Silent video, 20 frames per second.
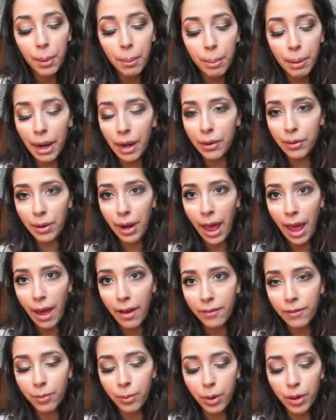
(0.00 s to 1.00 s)
but I don't
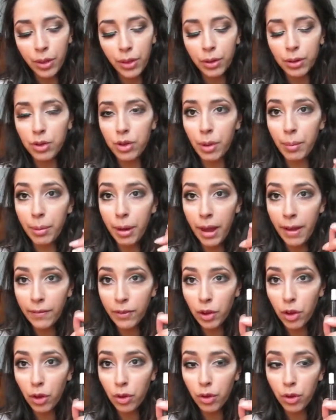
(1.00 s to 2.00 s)
have one of those, so I'm going to
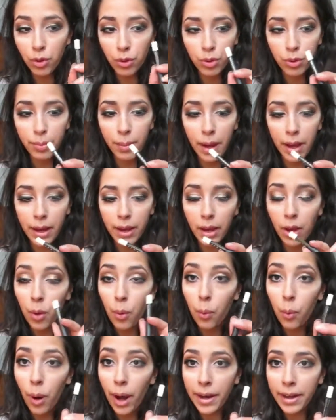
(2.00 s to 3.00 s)
have to go use my
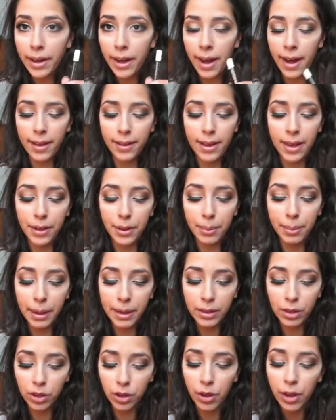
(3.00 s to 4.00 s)
white eyeliner
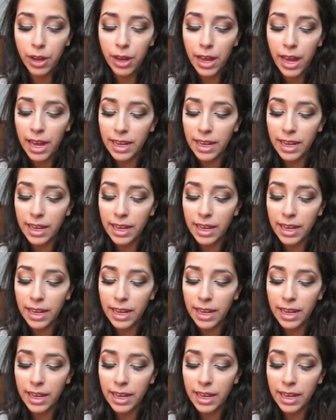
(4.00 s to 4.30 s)
pencil,